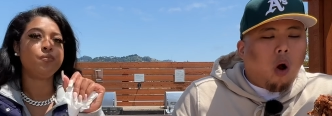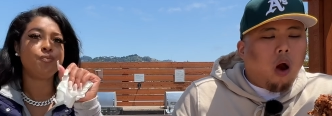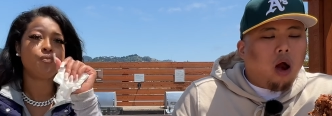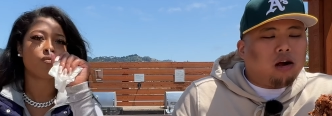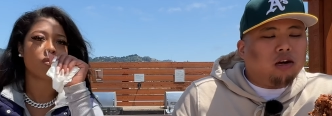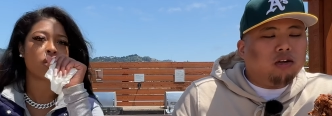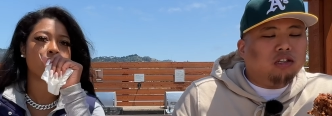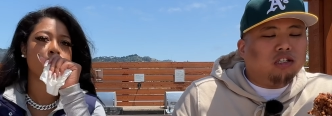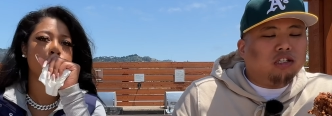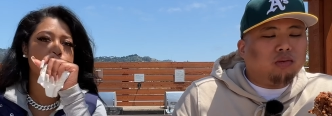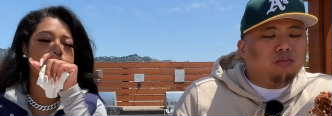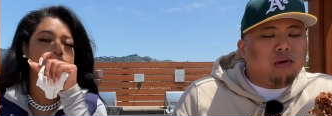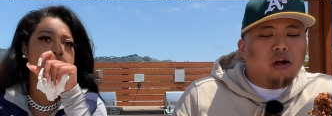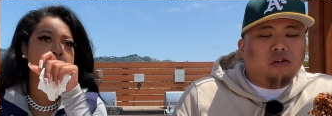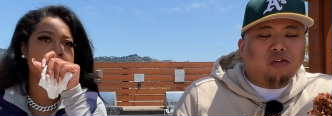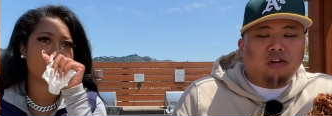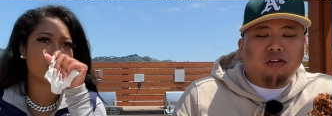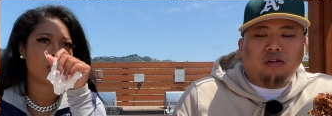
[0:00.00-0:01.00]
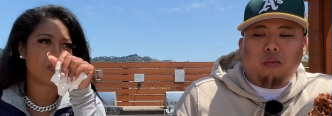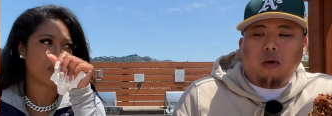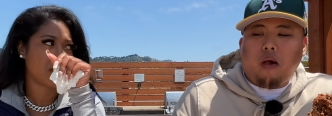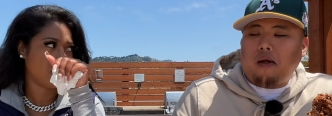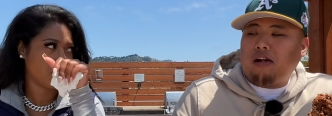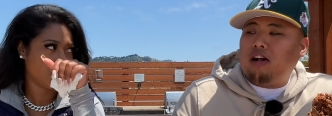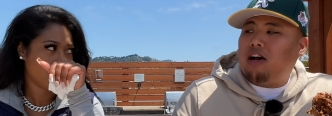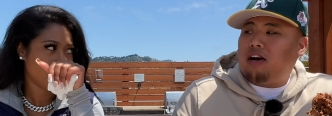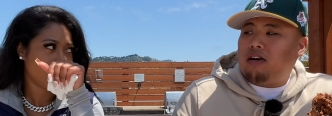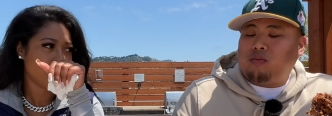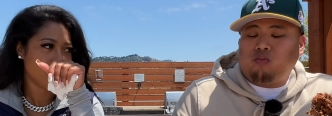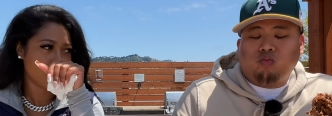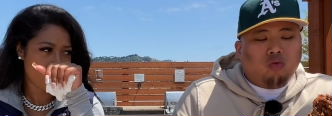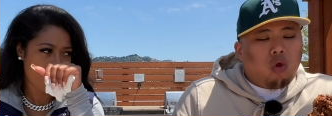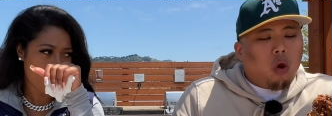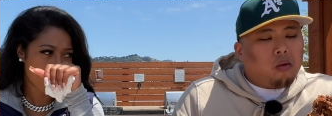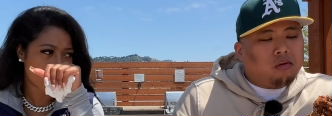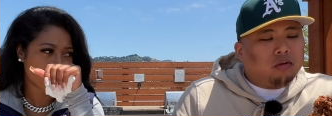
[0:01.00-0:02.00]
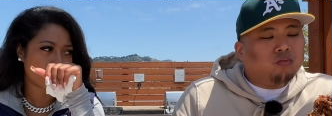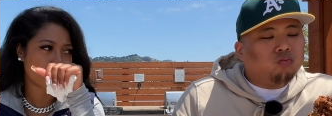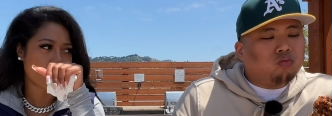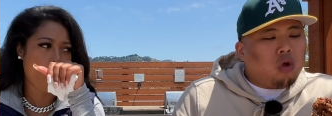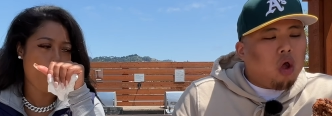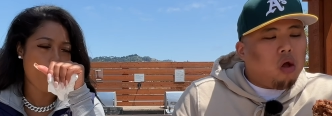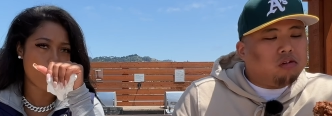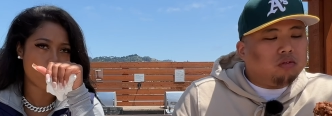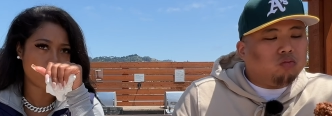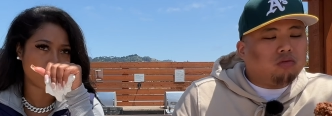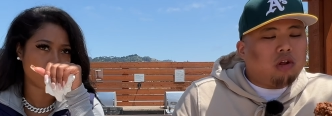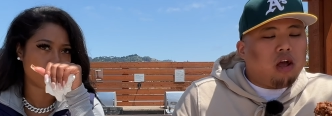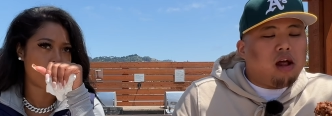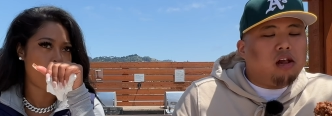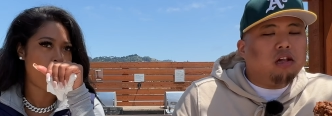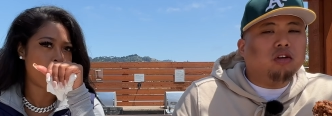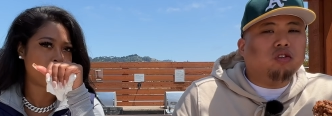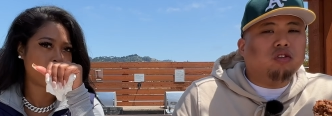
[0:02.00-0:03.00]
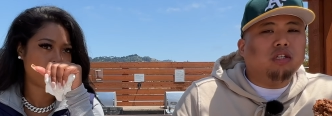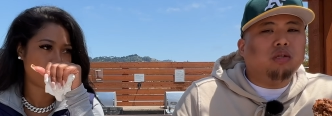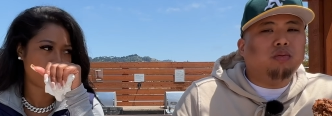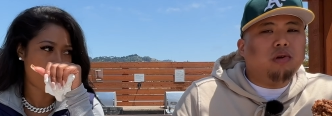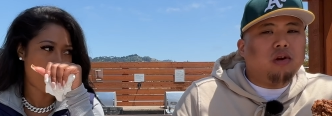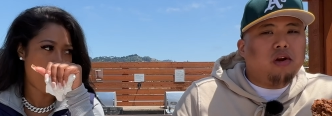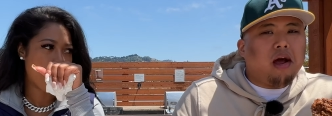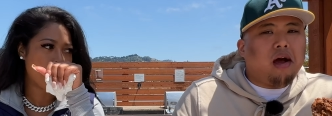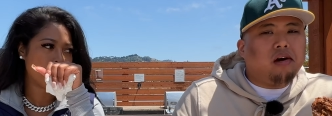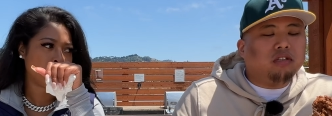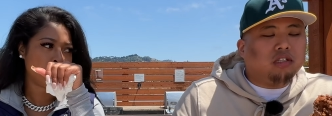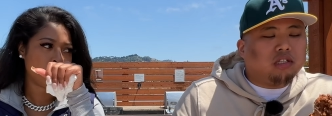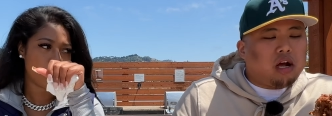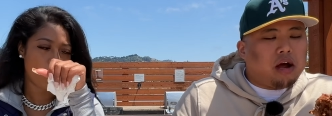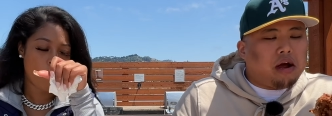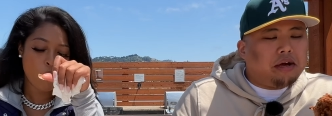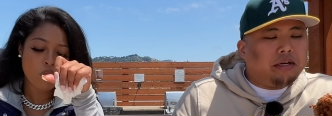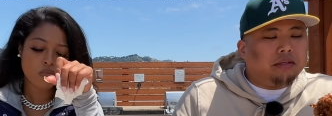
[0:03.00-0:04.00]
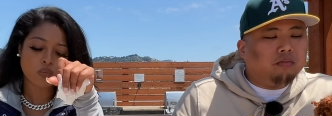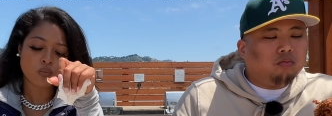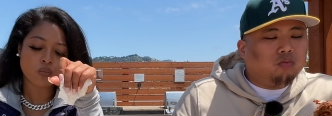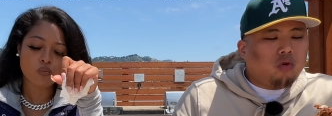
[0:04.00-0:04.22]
Speaker 1: I didn't it's expect really it to be, yeah. Mm -hmm. Hella crispy on the outside.